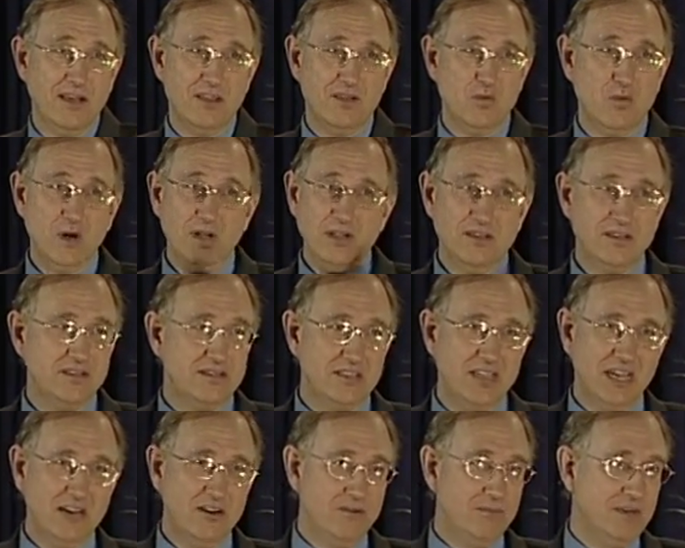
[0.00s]
The world is
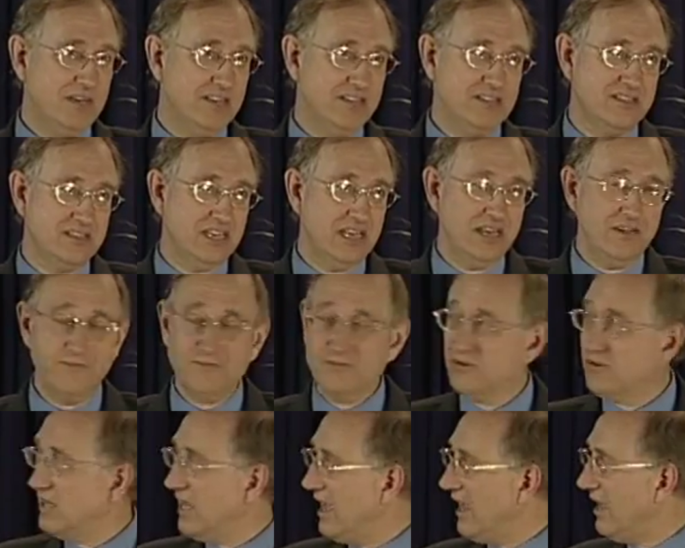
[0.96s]
terribly deceived
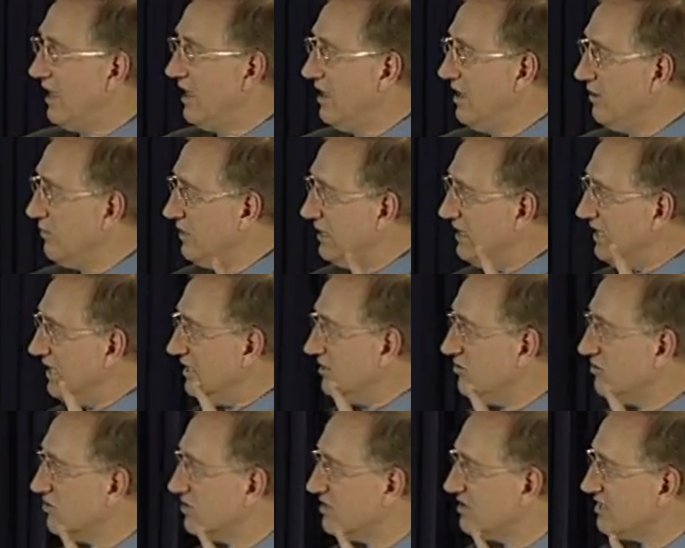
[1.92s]
today. We
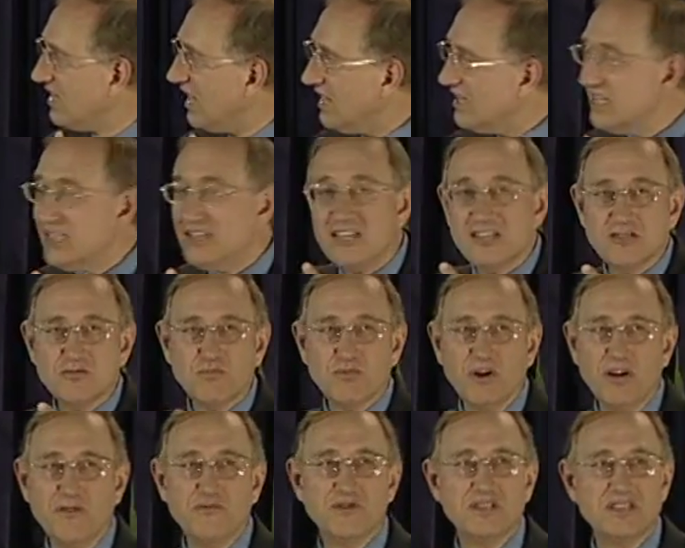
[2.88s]
need to study these
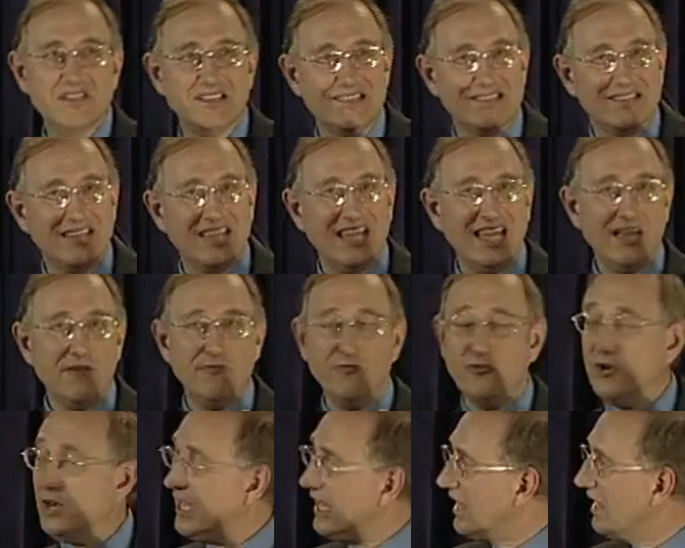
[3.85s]
prophecies
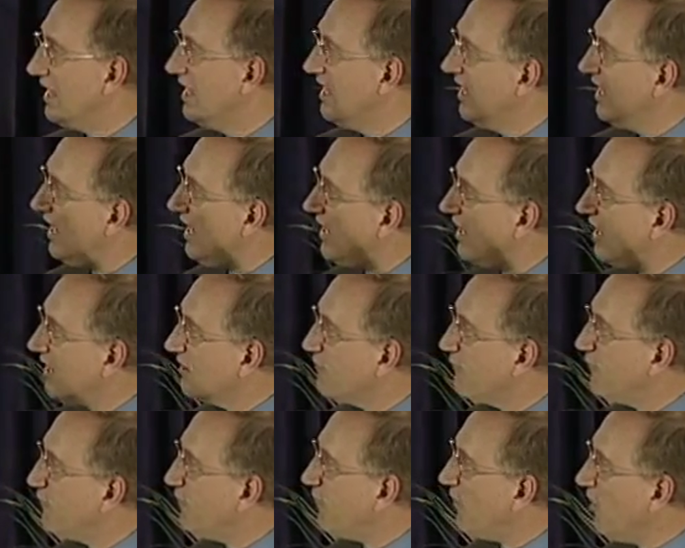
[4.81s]
carefully and
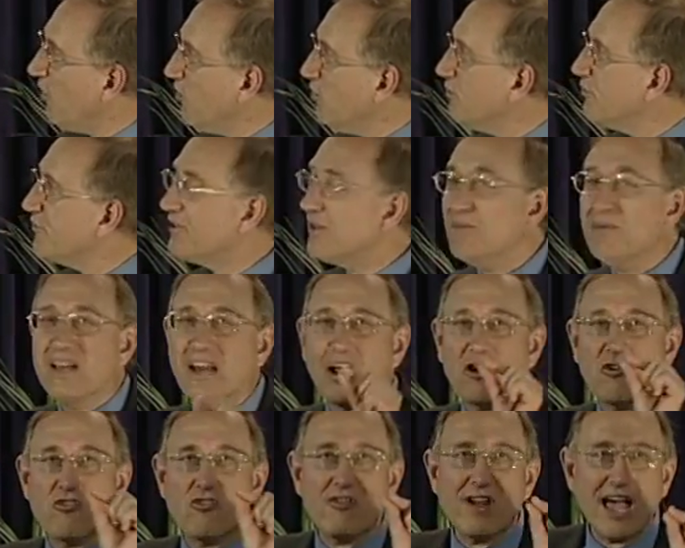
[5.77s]
unfold them and
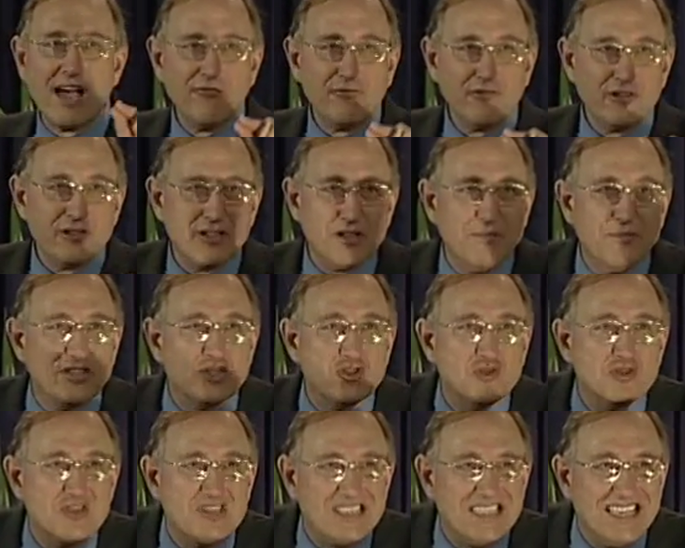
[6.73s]
unravel them and
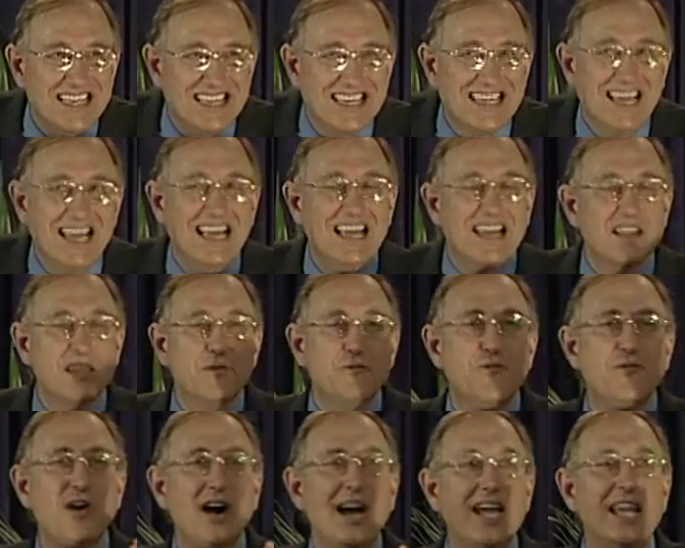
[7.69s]
to see the
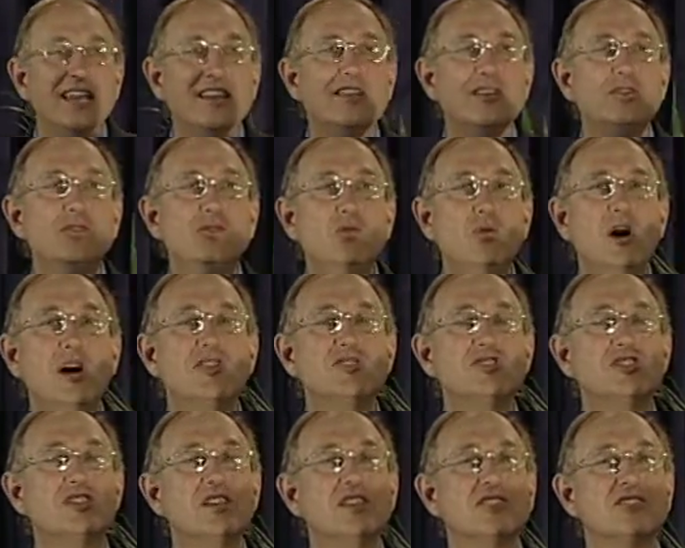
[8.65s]
finer
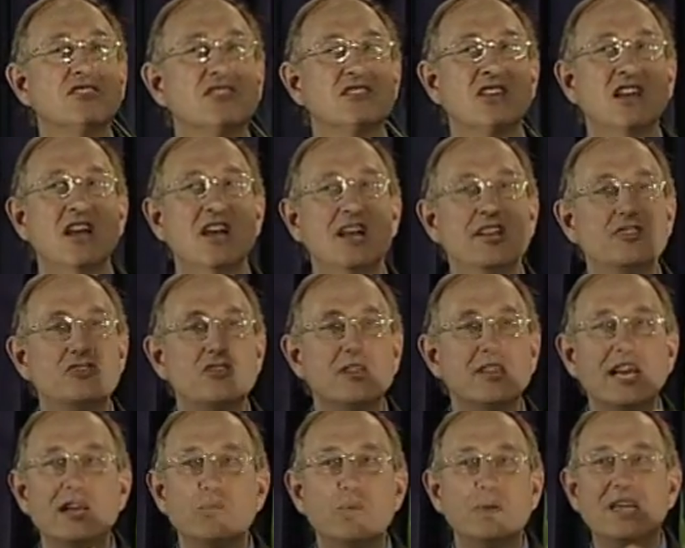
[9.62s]
nuances so
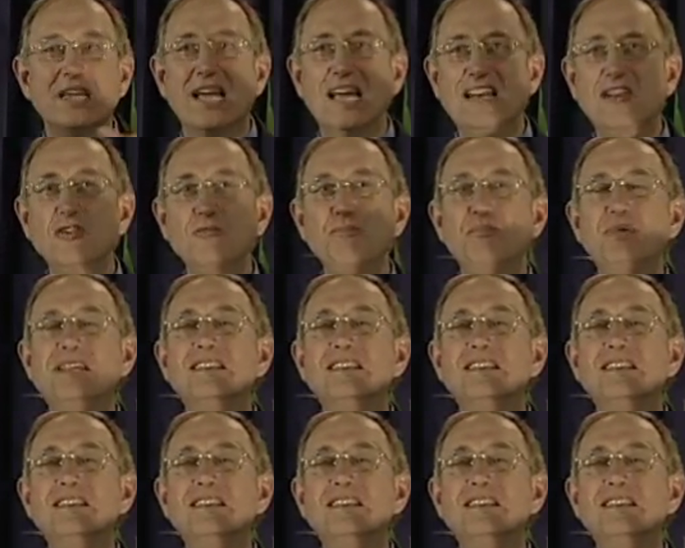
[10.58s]
that we cannot